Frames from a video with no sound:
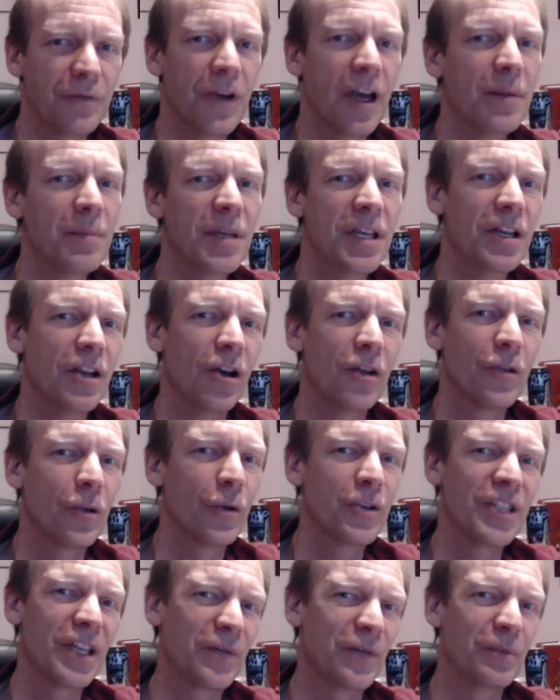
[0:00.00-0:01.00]
and you can find
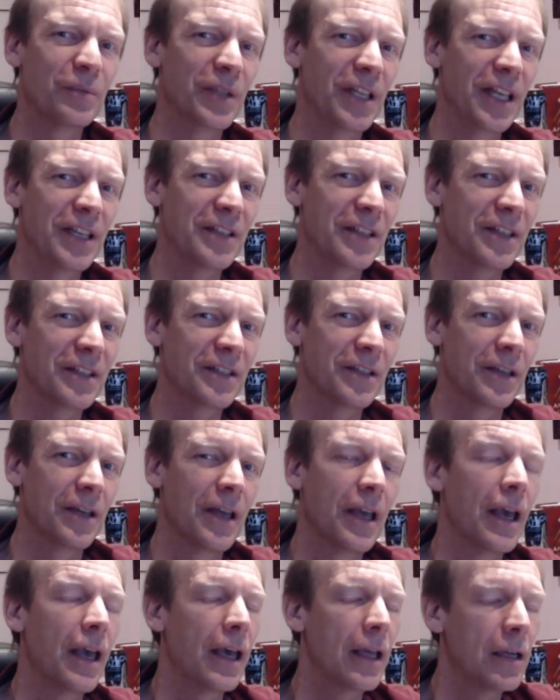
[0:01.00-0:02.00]
me in all those different
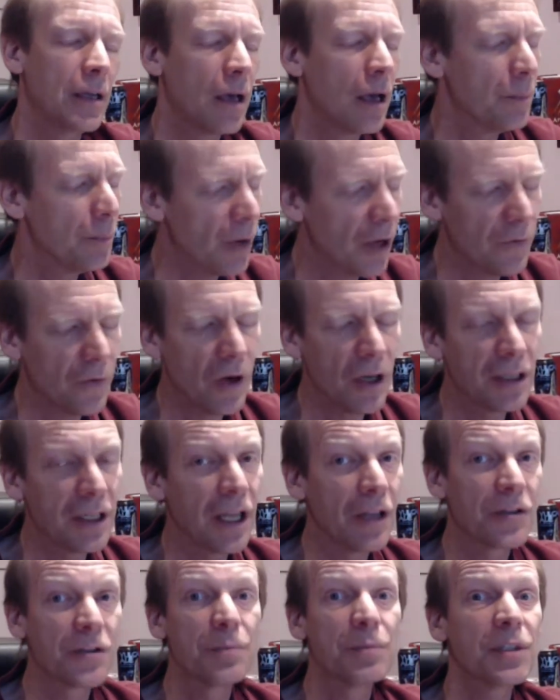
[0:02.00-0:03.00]
places. And
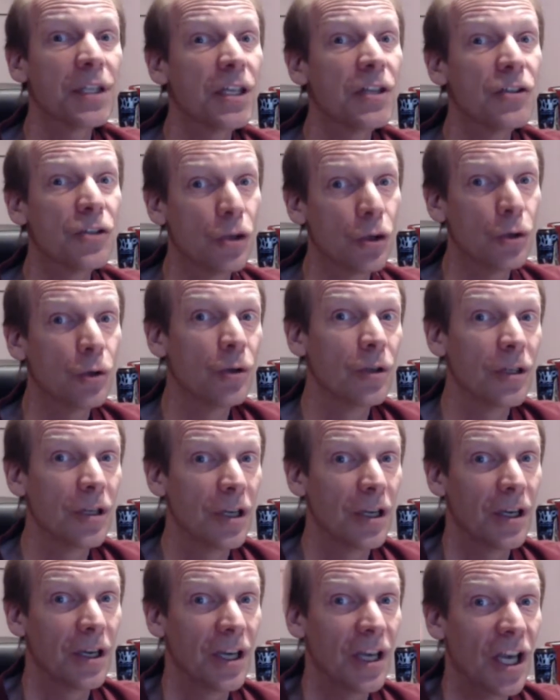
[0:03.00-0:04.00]
above all else, please
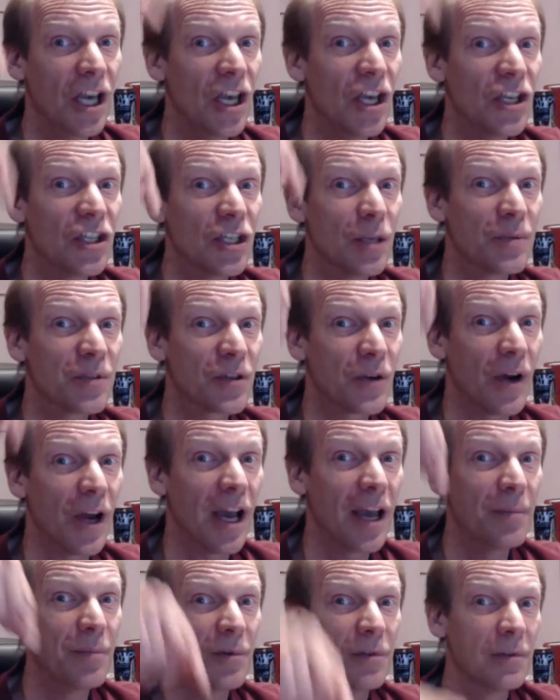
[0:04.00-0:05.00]
do
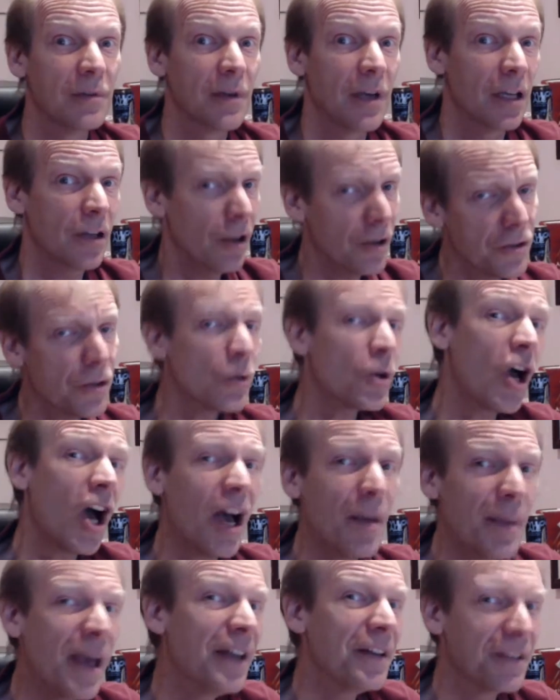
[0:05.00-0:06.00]
subscribe. And
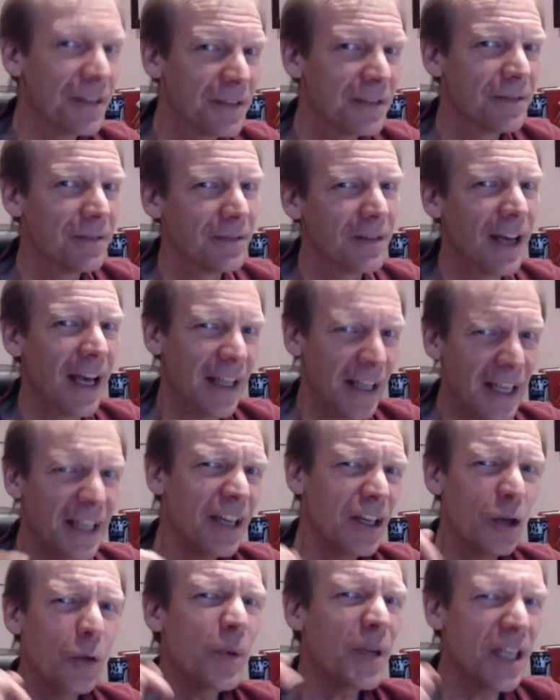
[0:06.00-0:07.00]
also comment.
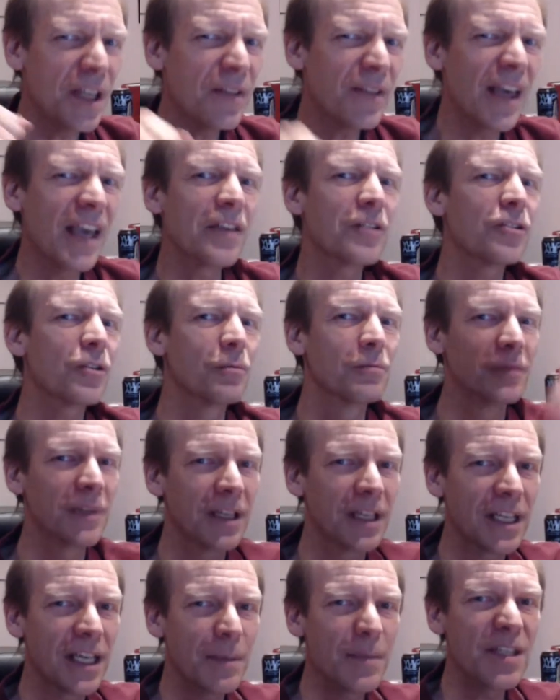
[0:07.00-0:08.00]
I like to know what you
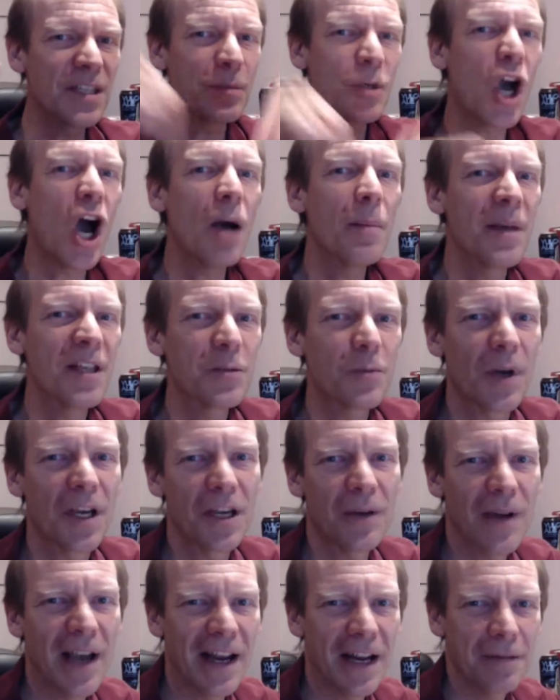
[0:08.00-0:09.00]
think, so give me some
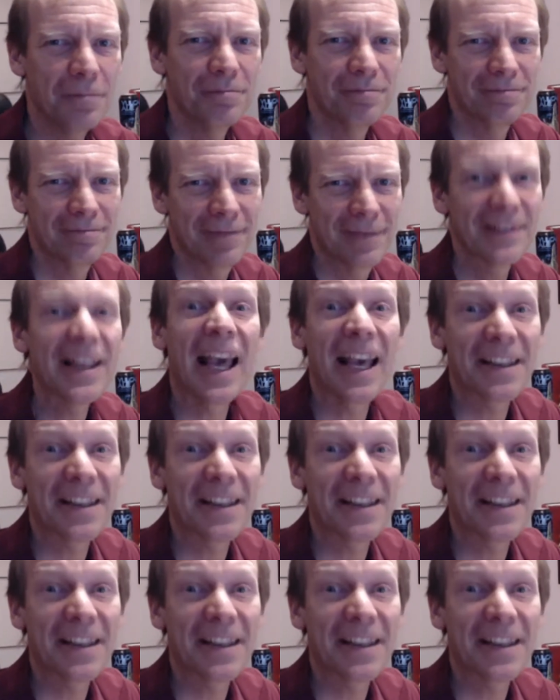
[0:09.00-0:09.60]
comments while you're at it.